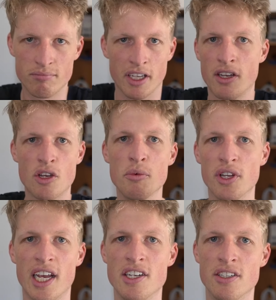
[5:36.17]
like
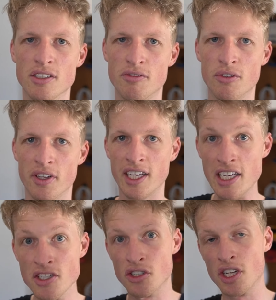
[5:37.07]
communications for like,
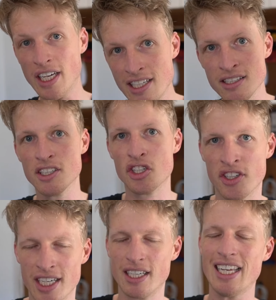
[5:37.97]
is the
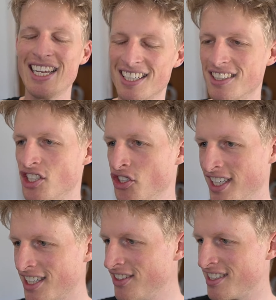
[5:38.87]

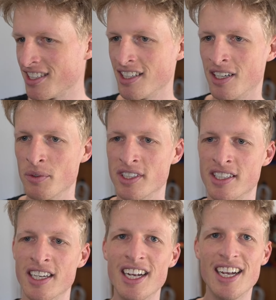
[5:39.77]
trajectory, such a hard word to
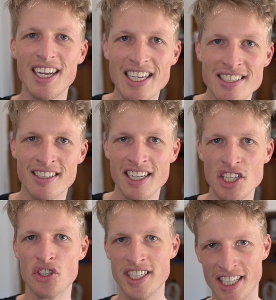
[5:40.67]
say, is
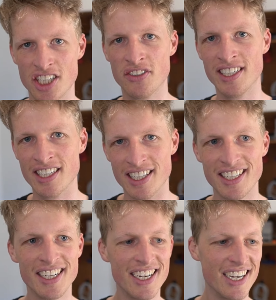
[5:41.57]
the trajectory
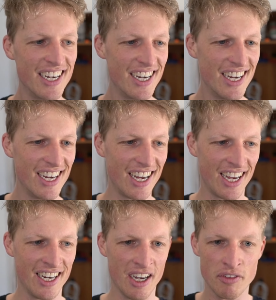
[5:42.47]
done?
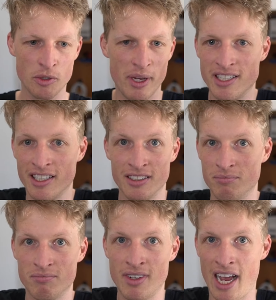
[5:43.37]
And I've just basically
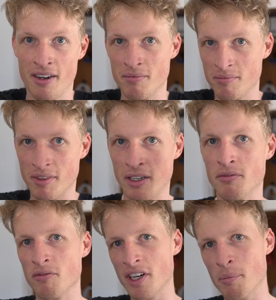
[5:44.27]
had like
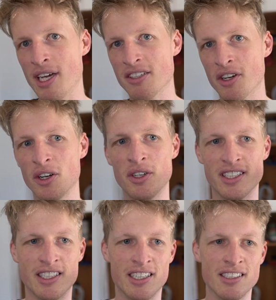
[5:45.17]
written a piece of code
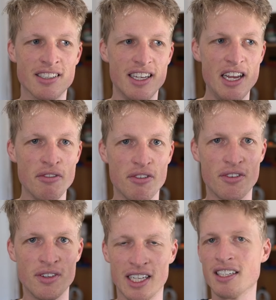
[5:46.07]
that says,
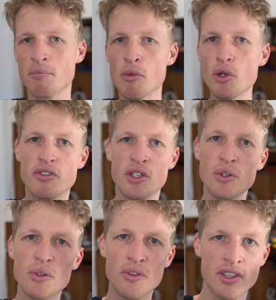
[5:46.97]
if like move
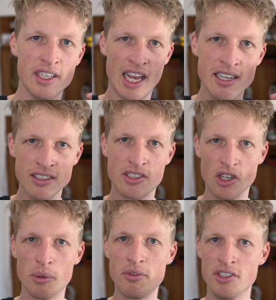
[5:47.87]
to the end
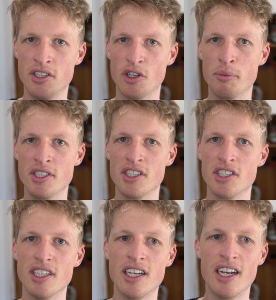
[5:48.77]
stop, the 0
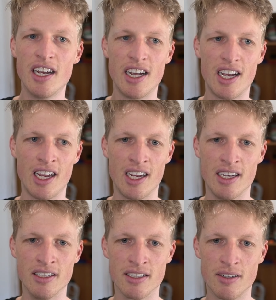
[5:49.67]
position,
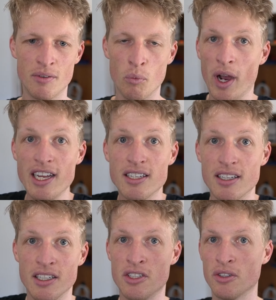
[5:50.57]
and wait
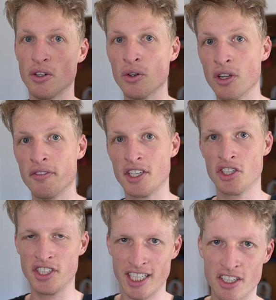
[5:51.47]
until all of the
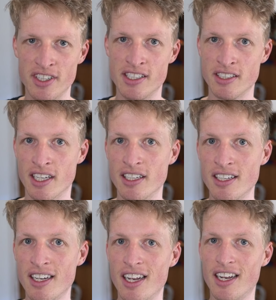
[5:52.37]
trajectories are
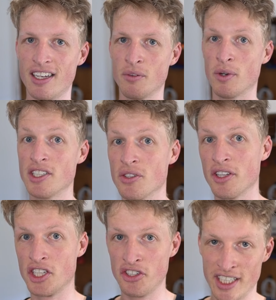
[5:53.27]
done. And then once all
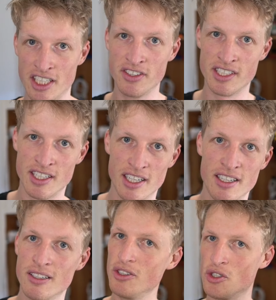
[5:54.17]
the trajectories are
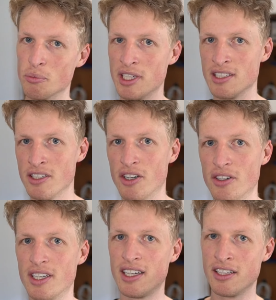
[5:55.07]
done, you should be at
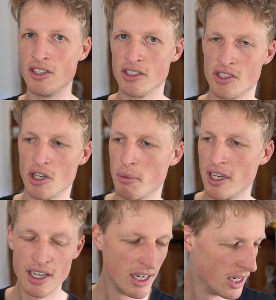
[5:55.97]
0 and then you can stop.
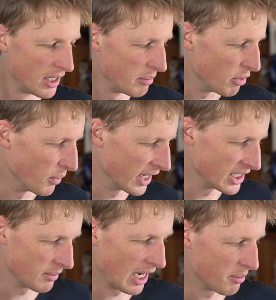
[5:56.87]
But what
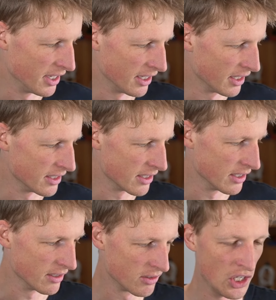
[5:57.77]
ends up happening is
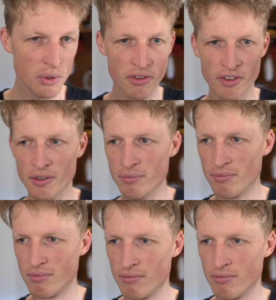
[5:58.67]
that two of them,